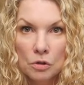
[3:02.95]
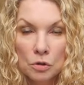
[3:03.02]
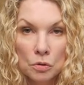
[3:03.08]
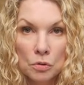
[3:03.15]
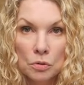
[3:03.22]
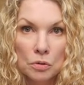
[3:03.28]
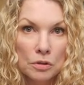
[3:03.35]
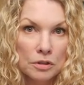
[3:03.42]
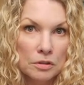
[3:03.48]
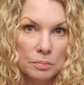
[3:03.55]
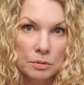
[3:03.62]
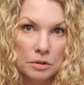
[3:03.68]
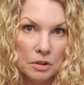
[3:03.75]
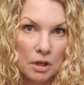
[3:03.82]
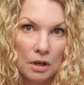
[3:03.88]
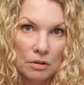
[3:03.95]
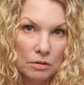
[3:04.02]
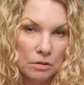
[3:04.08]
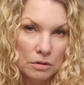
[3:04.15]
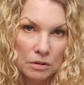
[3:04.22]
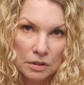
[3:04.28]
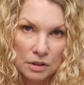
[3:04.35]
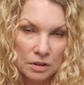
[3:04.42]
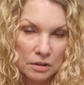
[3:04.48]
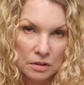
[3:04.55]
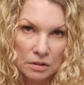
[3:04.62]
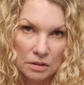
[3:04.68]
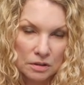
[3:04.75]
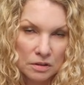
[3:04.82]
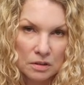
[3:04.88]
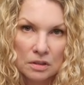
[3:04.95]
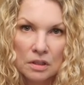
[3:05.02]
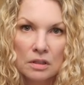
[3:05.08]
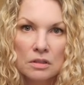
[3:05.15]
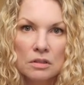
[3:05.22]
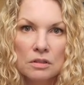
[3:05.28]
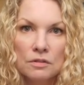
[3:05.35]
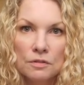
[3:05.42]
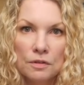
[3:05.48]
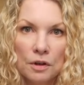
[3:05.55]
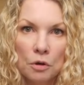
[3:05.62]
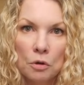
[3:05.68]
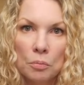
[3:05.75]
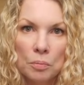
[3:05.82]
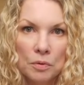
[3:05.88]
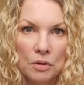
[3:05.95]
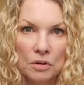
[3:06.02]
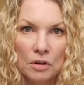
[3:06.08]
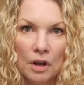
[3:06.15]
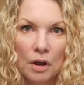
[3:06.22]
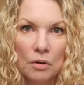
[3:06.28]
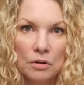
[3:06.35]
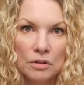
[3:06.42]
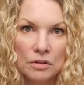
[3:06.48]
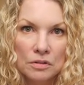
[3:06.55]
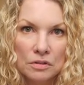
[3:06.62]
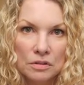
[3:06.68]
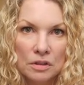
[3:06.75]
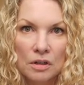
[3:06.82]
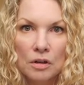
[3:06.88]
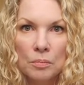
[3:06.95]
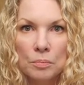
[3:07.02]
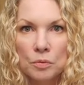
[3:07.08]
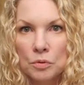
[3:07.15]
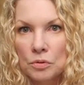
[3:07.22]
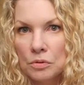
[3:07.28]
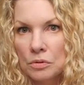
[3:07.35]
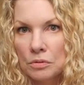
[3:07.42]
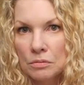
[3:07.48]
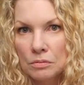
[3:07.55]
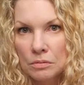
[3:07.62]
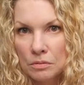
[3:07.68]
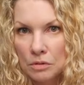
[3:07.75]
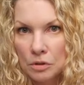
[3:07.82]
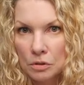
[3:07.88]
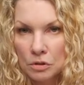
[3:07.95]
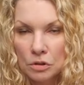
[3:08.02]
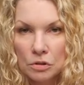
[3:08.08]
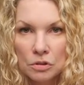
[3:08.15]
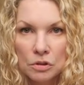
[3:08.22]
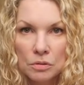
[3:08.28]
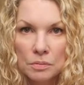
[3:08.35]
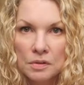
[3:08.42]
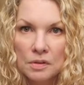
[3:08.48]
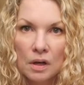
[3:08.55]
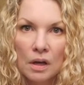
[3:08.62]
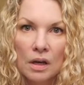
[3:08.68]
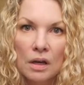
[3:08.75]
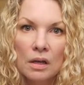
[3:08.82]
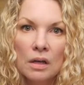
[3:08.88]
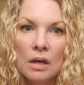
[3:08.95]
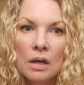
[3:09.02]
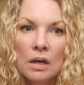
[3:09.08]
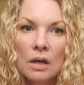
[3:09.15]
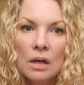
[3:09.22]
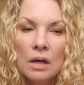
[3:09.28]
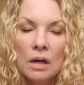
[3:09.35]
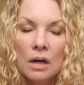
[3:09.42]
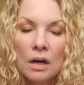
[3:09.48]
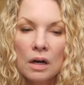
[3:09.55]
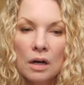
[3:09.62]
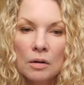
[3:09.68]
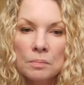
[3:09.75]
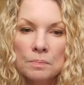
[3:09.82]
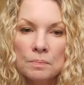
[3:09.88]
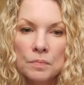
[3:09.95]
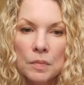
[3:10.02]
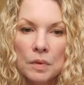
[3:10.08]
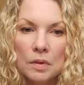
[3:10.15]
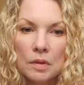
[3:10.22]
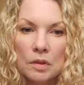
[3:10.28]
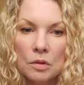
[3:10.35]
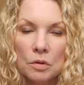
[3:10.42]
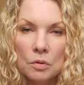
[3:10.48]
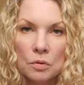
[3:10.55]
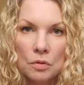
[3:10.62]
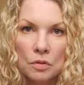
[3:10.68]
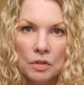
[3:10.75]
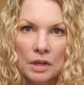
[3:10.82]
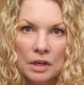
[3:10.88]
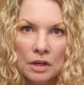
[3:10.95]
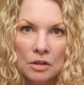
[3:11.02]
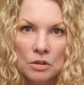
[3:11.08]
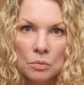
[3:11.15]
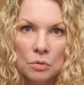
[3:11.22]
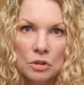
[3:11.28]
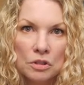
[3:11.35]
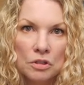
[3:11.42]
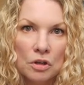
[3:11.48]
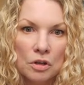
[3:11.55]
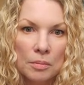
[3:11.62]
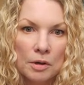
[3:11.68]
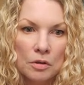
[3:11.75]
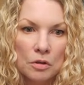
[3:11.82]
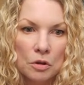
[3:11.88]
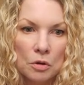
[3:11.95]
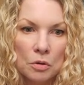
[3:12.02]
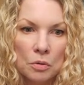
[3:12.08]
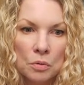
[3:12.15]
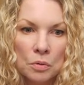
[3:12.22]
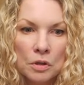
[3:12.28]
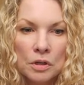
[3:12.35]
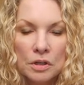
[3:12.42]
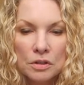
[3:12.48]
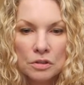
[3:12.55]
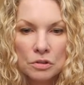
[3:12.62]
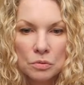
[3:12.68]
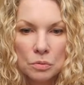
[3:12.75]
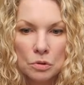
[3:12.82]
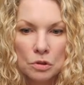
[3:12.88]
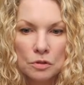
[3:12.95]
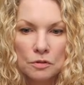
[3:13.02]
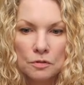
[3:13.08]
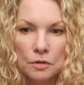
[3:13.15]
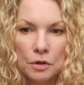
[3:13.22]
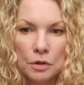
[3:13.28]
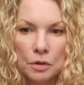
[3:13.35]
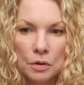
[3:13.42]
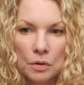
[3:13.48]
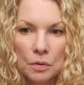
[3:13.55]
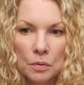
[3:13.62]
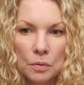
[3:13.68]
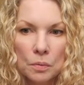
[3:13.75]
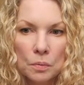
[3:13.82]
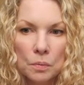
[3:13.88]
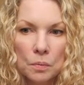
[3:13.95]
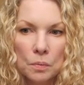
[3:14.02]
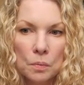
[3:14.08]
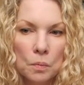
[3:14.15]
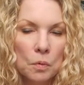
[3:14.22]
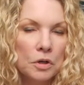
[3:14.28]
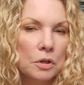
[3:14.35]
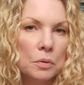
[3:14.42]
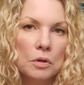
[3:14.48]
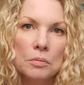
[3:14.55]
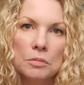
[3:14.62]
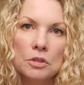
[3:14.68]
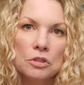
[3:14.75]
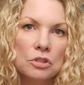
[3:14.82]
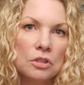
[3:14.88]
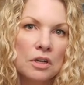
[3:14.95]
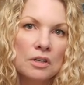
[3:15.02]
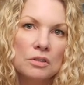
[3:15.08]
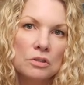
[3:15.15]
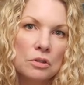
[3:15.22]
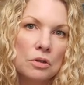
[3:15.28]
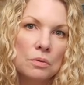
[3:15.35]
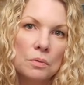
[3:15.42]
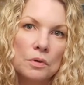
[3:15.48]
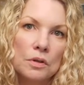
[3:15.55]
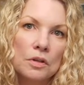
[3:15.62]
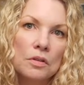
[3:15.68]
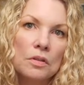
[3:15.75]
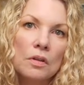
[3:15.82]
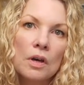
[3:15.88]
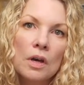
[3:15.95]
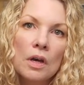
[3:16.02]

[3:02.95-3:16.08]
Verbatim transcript: Google has put together extensive help on how to set up your you know YouTube site. Um, the thing I did want to talk about though is sort of what equipment should I start with.